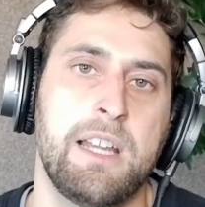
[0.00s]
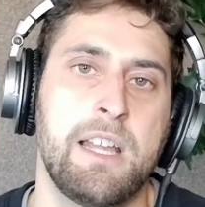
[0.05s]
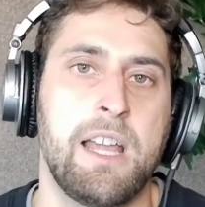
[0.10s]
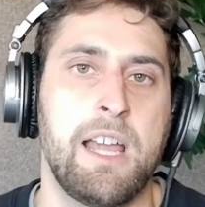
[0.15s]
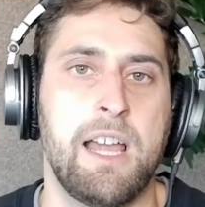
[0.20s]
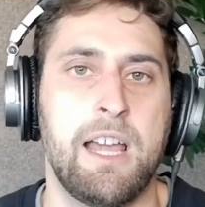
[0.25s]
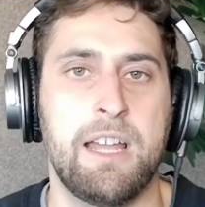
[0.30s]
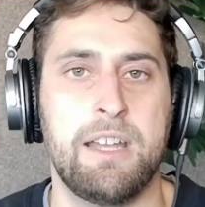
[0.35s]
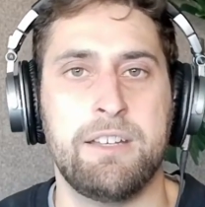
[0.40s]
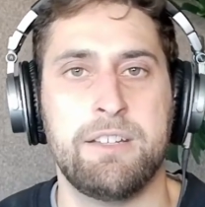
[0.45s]

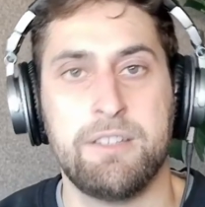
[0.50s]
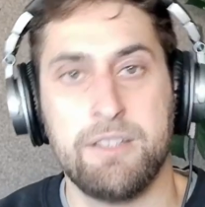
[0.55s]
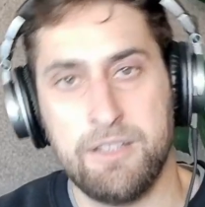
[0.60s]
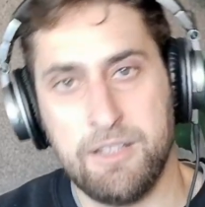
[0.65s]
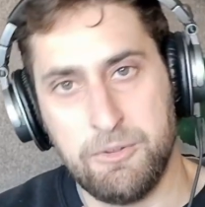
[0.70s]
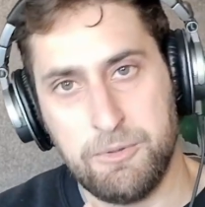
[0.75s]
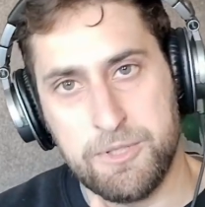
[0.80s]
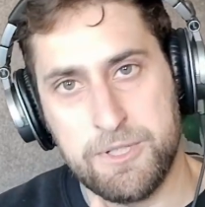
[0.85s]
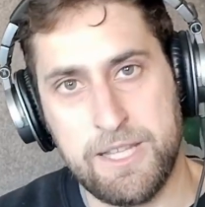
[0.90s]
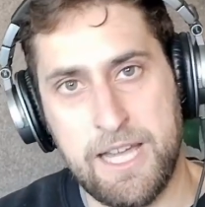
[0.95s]
And
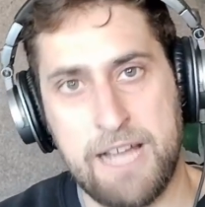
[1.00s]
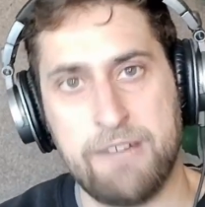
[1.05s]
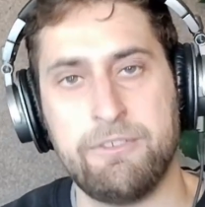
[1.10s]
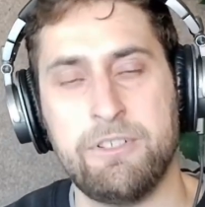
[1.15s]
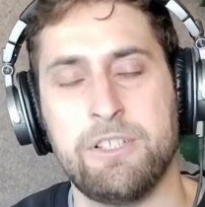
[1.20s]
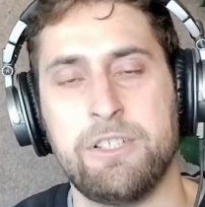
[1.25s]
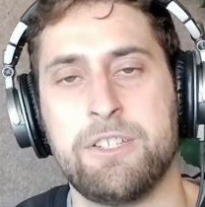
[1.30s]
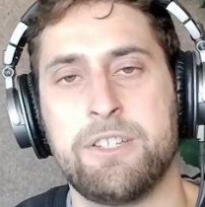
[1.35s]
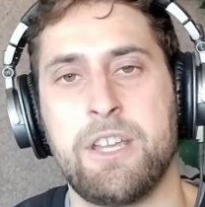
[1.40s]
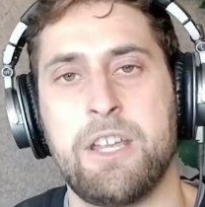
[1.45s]
it was that
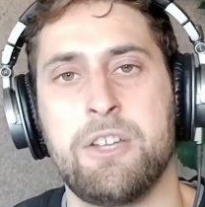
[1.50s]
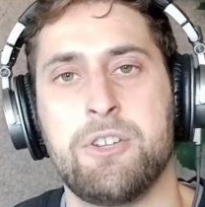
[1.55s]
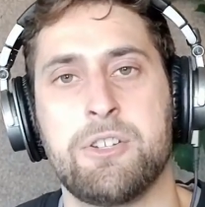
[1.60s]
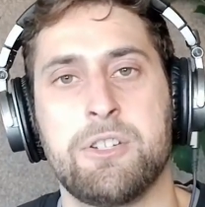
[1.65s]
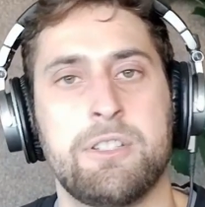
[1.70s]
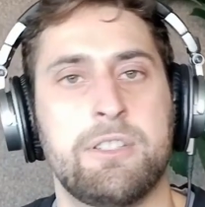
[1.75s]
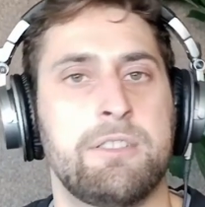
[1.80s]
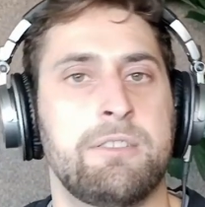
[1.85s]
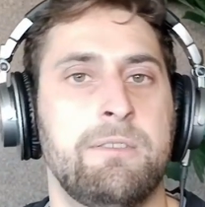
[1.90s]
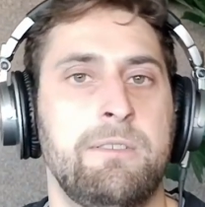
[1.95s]

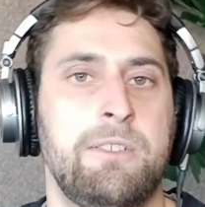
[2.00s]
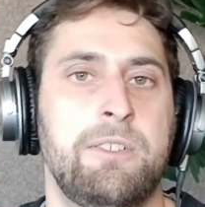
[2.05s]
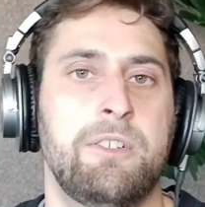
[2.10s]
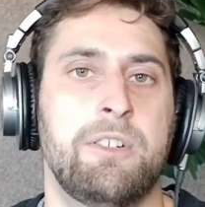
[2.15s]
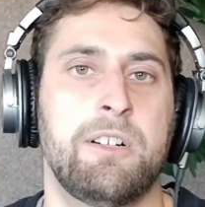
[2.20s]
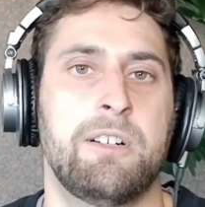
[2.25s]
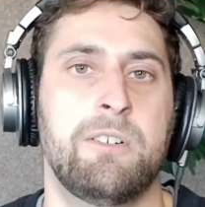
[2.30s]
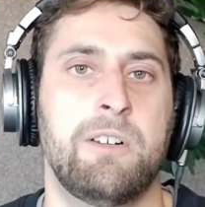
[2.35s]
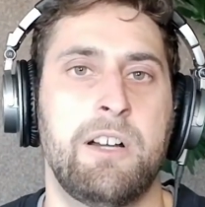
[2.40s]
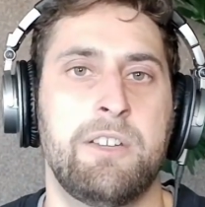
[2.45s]
realization,
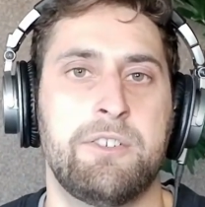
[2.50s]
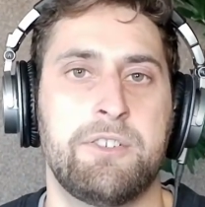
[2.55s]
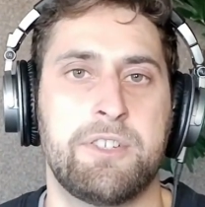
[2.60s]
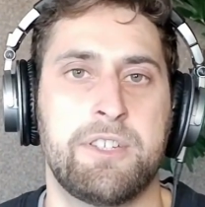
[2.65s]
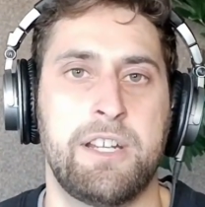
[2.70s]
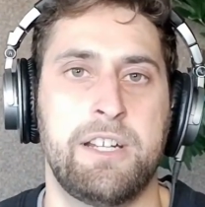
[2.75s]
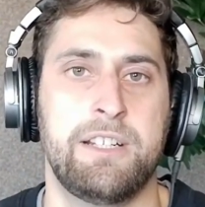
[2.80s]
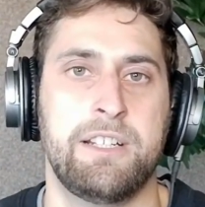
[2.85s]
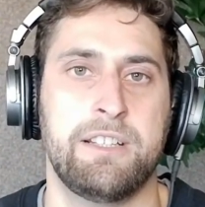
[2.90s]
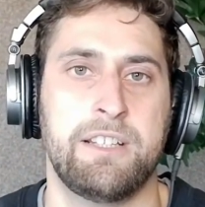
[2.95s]

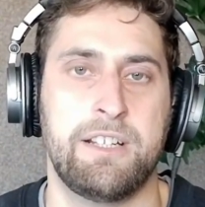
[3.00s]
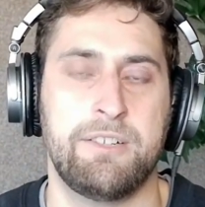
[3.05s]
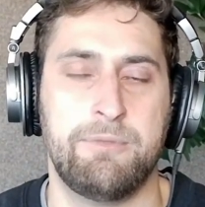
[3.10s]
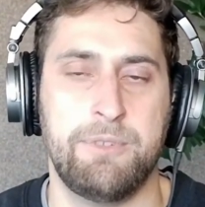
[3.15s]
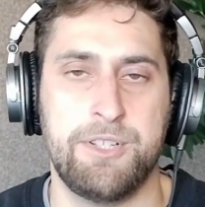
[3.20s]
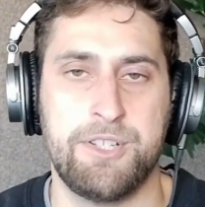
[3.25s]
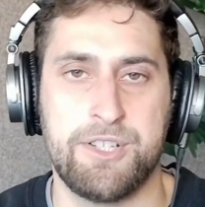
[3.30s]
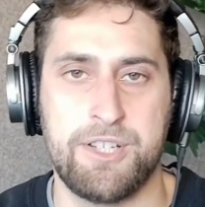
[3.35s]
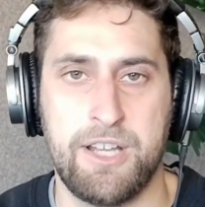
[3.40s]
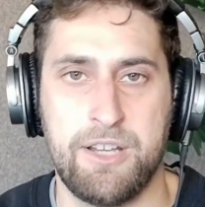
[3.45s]
understanding that if
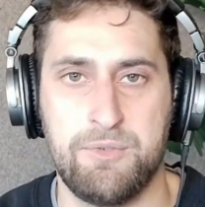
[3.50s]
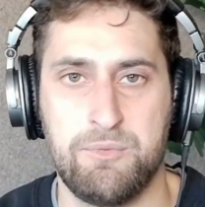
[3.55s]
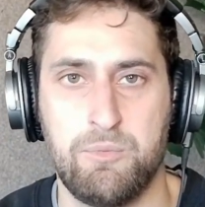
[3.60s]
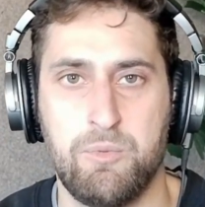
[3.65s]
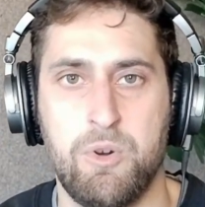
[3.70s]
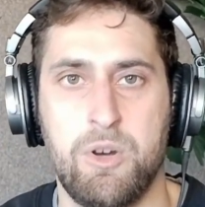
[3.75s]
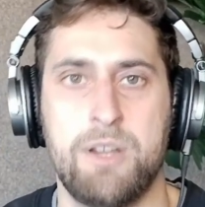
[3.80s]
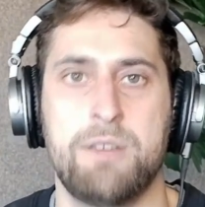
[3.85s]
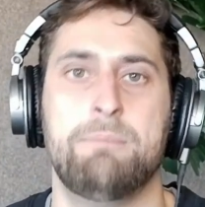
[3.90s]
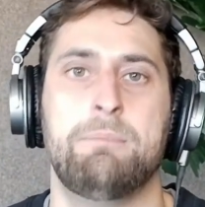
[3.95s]
we just had
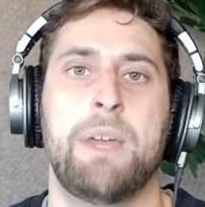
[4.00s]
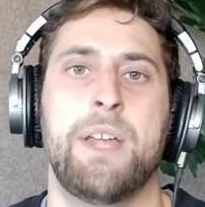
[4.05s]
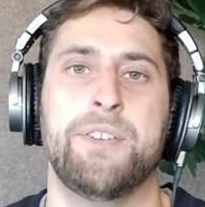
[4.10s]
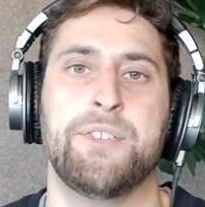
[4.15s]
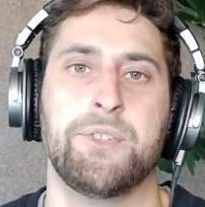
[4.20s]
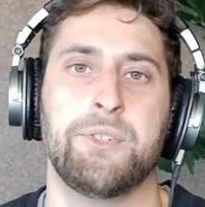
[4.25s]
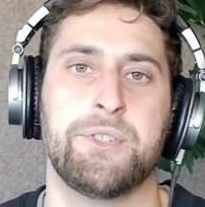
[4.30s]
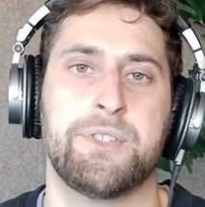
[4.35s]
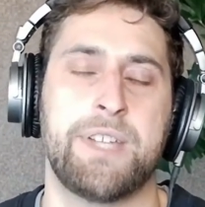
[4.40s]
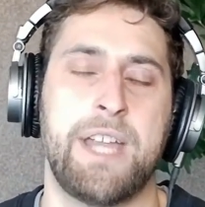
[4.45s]
one
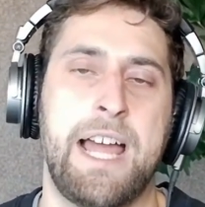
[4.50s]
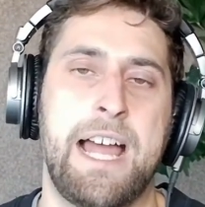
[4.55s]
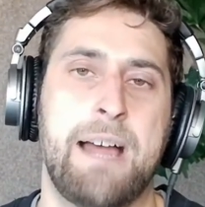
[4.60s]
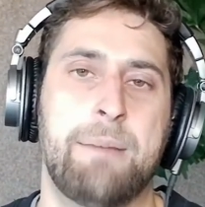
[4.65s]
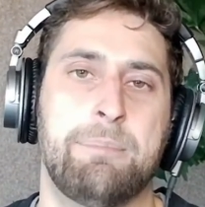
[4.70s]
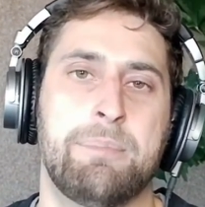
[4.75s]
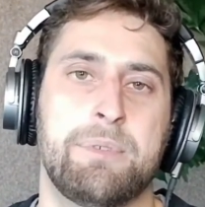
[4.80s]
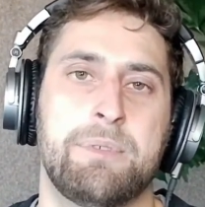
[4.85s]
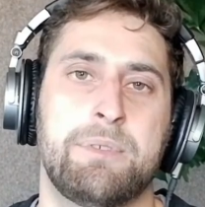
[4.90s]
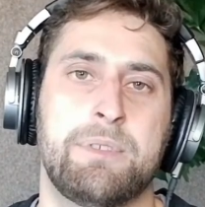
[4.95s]
mental
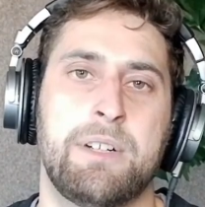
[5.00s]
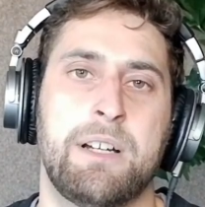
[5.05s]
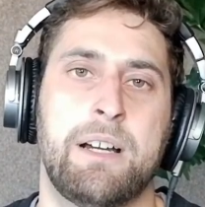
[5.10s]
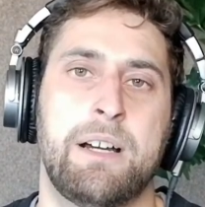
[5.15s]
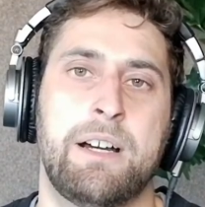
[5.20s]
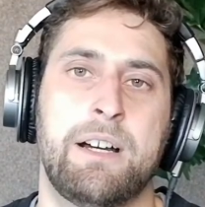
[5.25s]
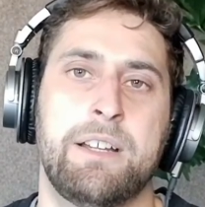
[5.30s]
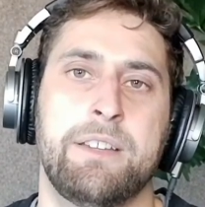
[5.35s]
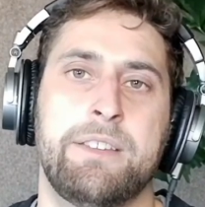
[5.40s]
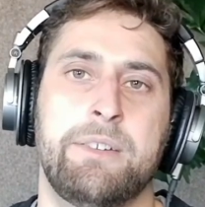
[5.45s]
tap
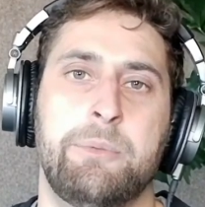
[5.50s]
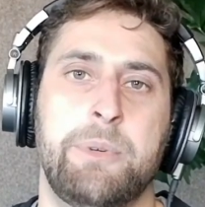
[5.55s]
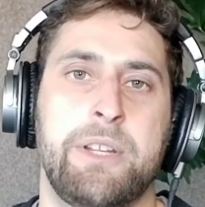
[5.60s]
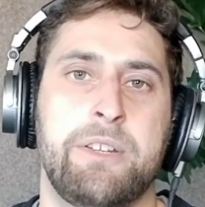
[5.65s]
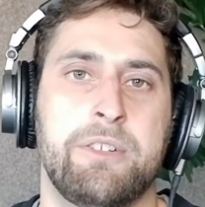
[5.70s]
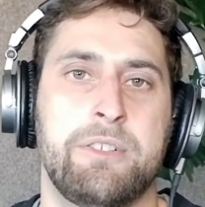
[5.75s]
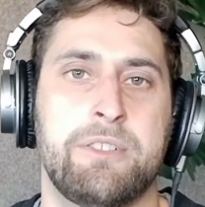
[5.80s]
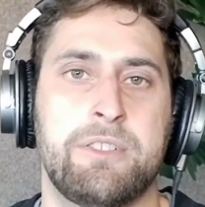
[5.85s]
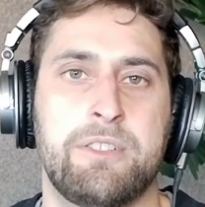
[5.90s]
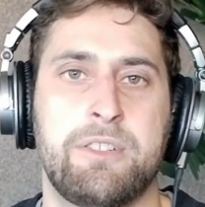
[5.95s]
that we
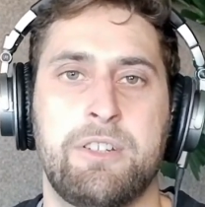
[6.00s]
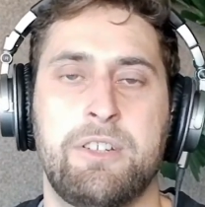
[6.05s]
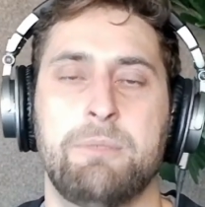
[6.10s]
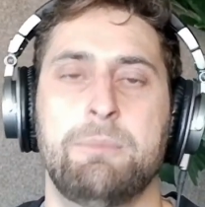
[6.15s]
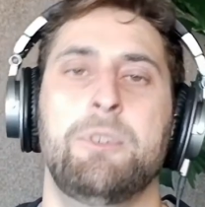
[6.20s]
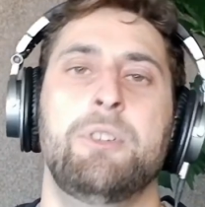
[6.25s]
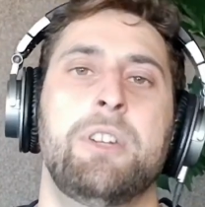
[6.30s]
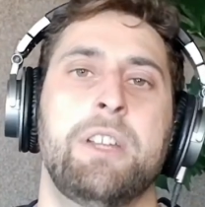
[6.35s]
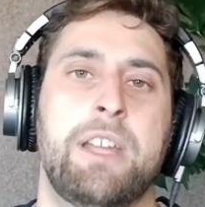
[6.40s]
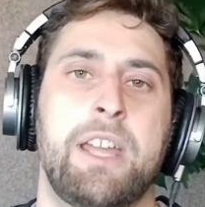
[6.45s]
could
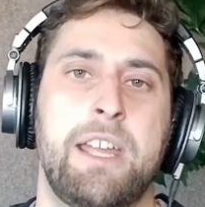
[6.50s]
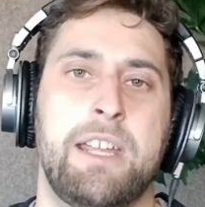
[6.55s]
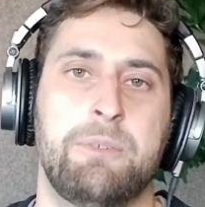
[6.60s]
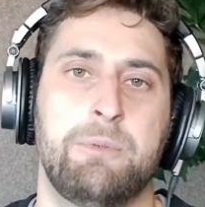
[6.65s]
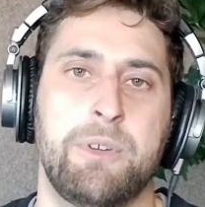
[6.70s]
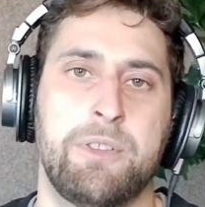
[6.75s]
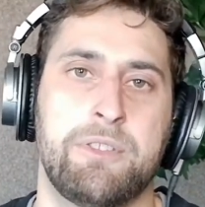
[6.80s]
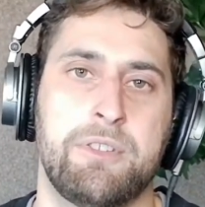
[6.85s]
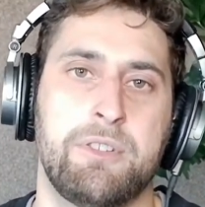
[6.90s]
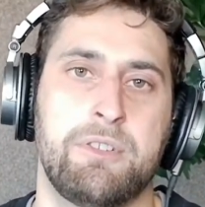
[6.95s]
communicate
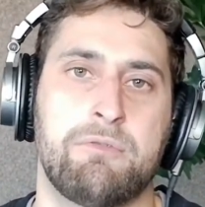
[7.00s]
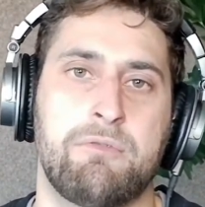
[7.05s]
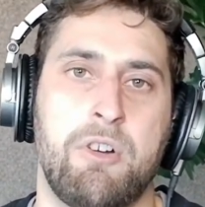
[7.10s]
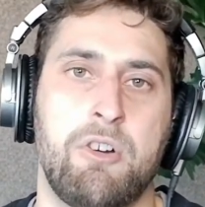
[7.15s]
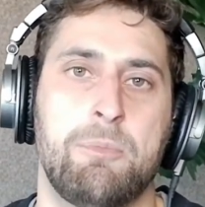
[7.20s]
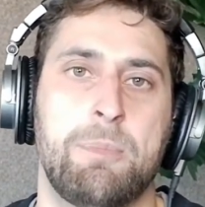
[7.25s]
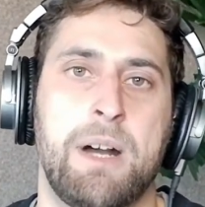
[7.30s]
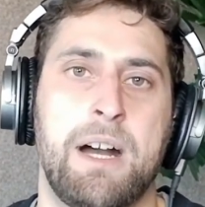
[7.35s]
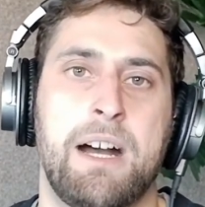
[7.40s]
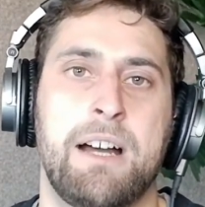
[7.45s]
with to the
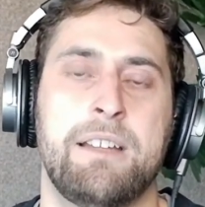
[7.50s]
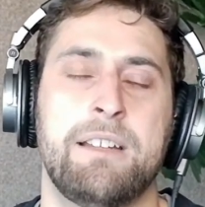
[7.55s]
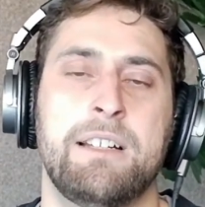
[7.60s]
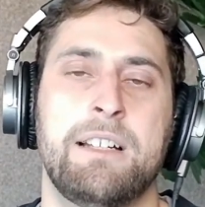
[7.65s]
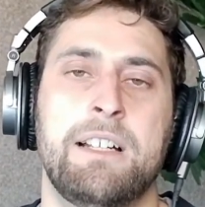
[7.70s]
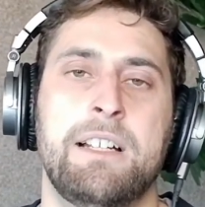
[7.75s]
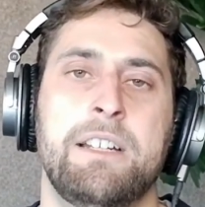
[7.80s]
robot,